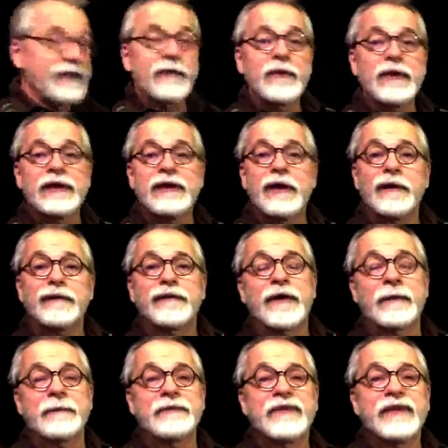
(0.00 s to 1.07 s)
we know
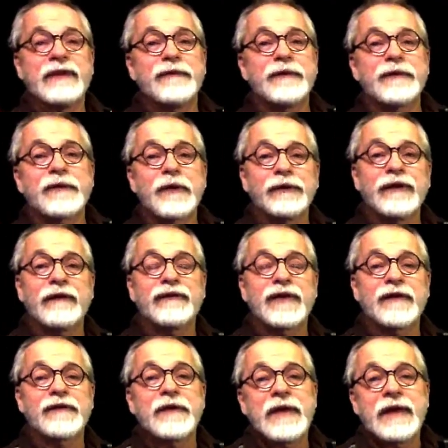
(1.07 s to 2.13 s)
from, if we're old enough to
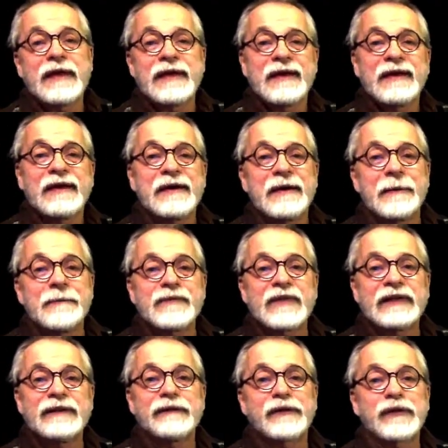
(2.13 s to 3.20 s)
have
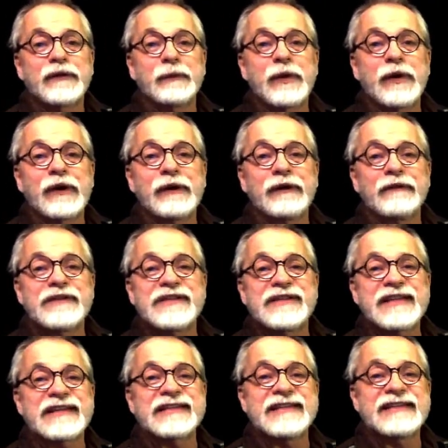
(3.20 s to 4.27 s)
lived through part of the
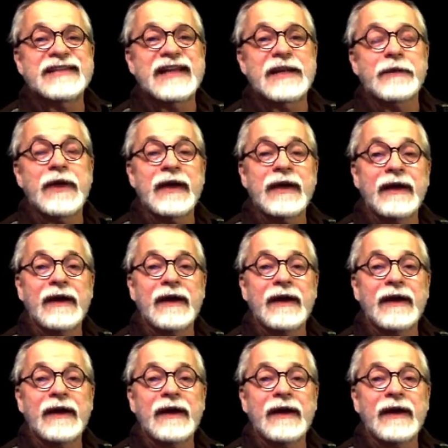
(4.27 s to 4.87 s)
60s anyway.